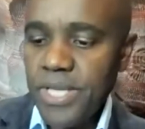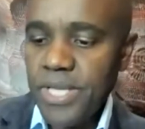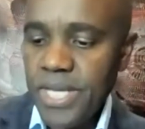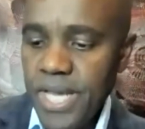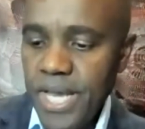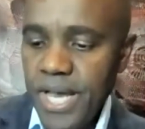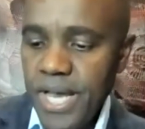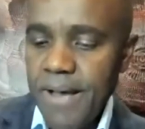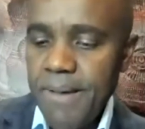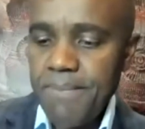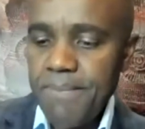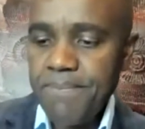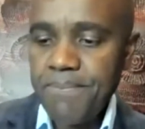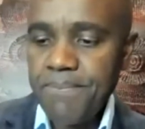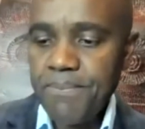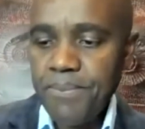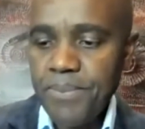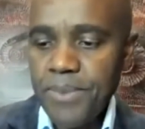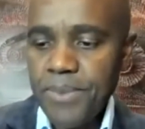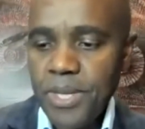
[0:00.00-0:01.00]
the
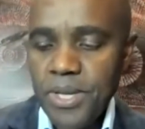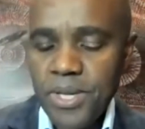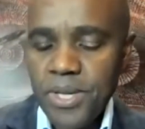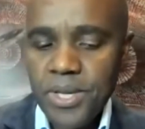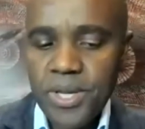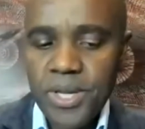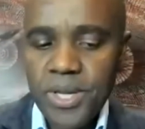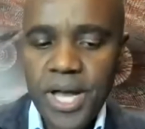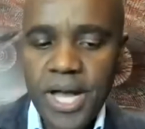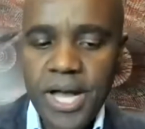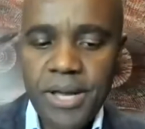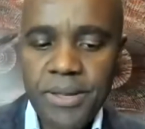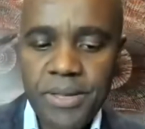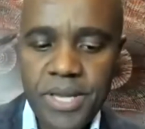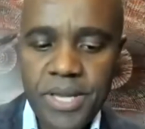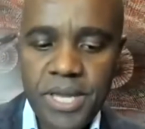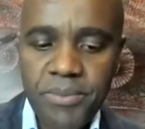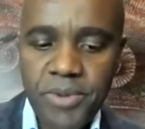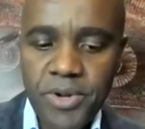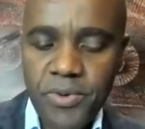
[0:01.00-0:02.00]

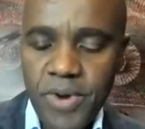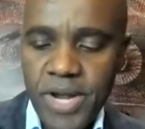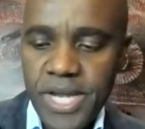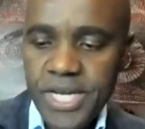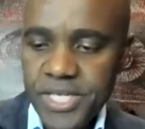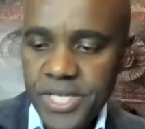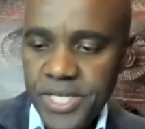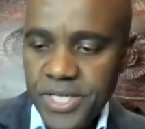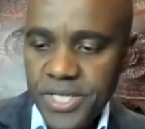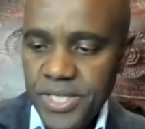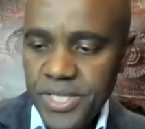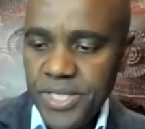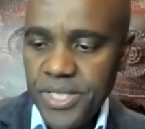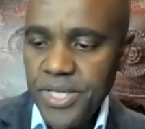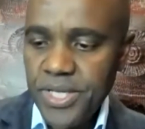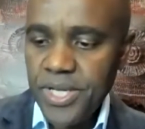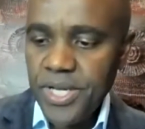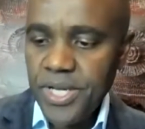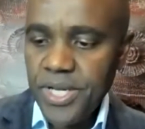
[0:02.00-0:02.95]
immigration,